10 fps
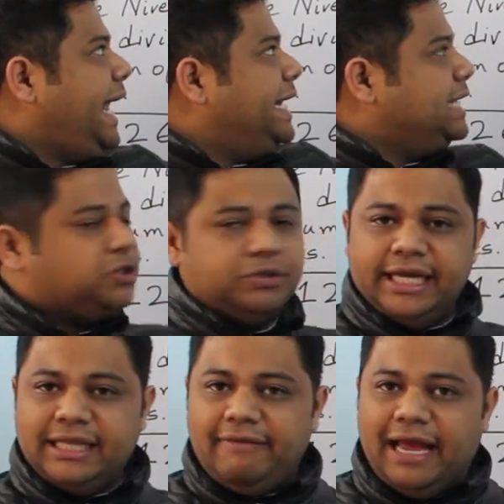n is to
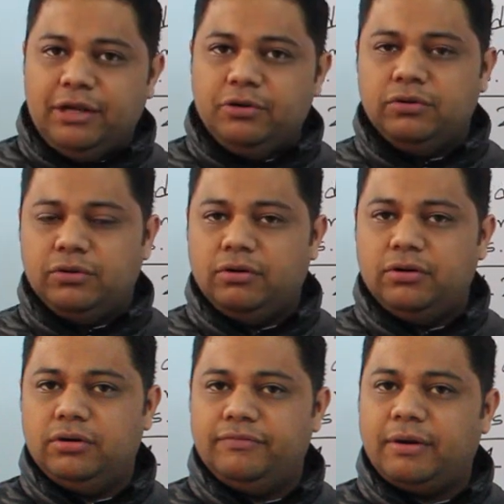take the
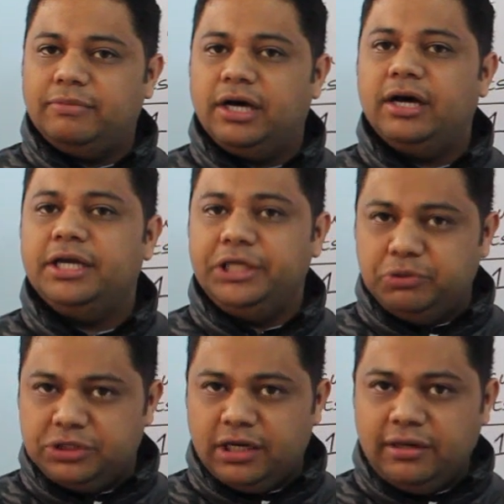value from the
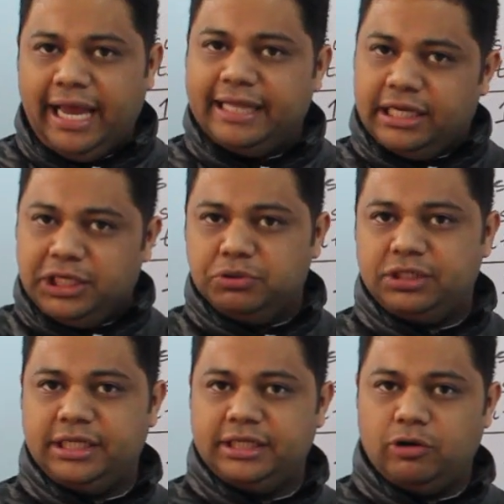user and then use
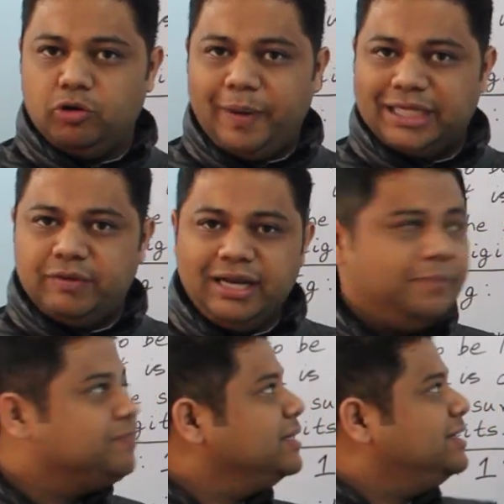it in the loop as
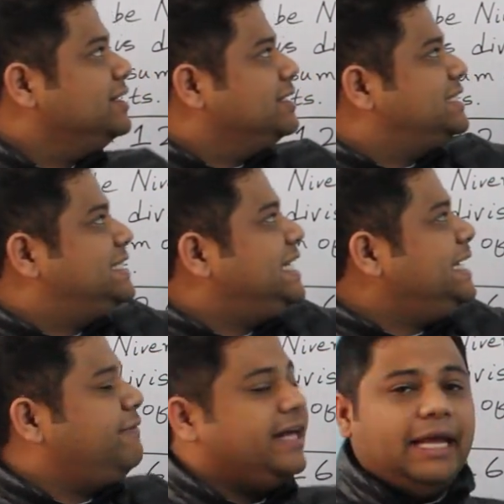well.
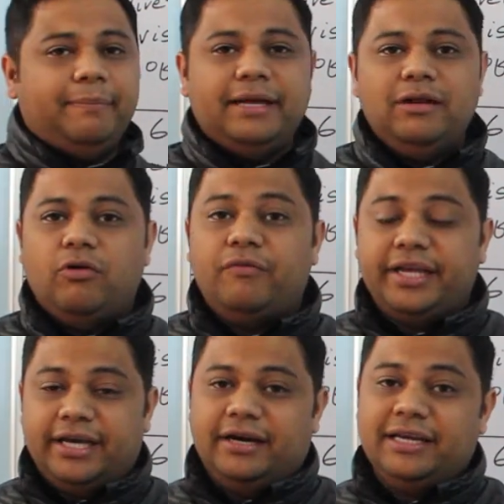C variable over
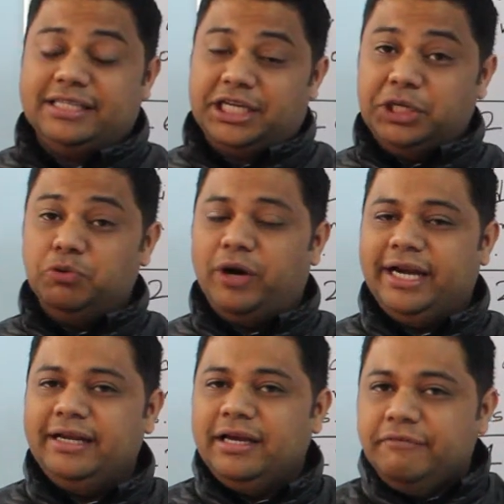here is a new
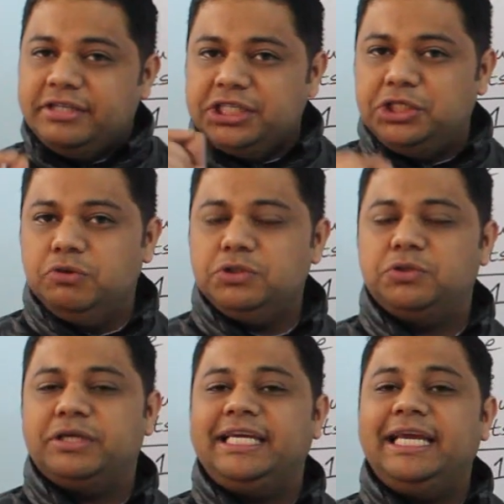one which is used
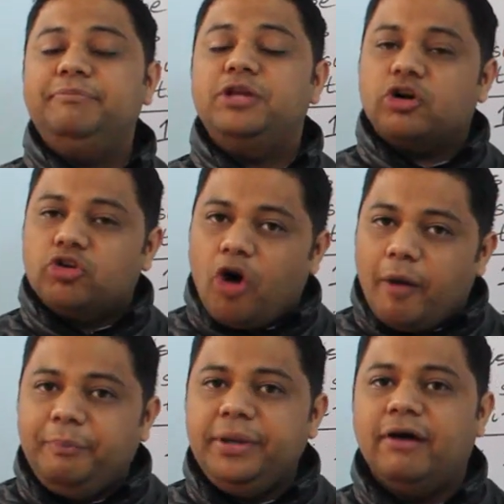to keep the
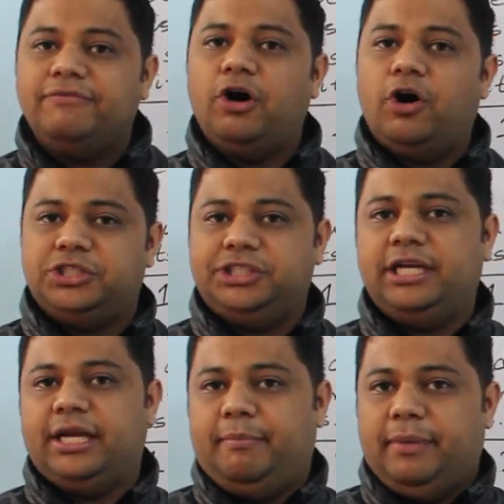copy of the
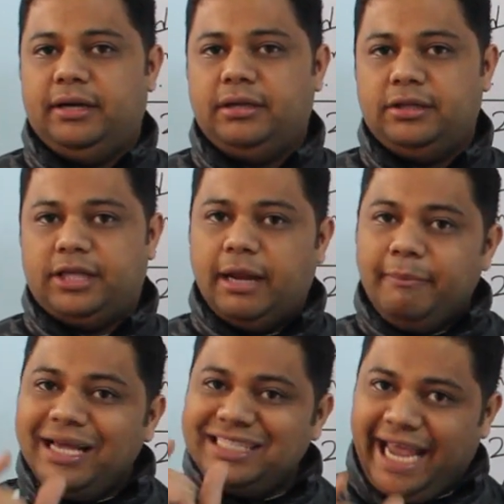original number. The
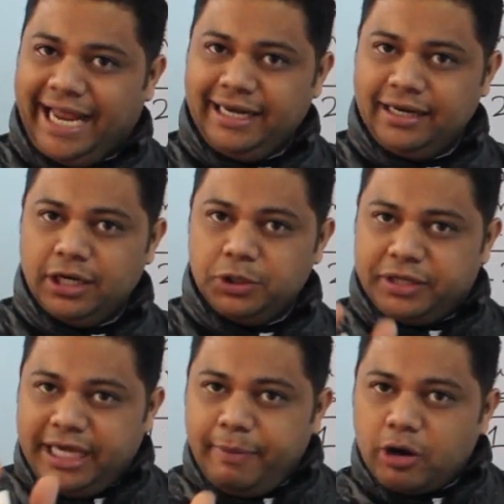number is n. To
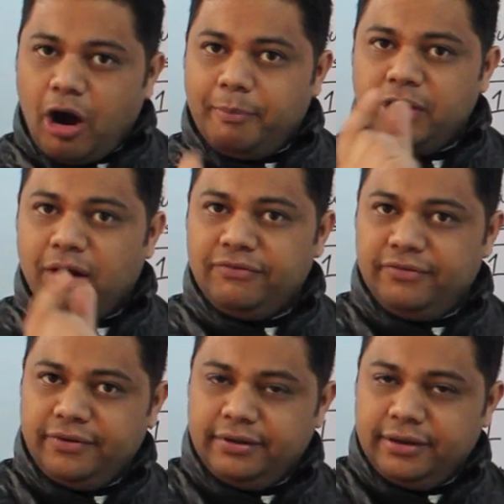keep a copy of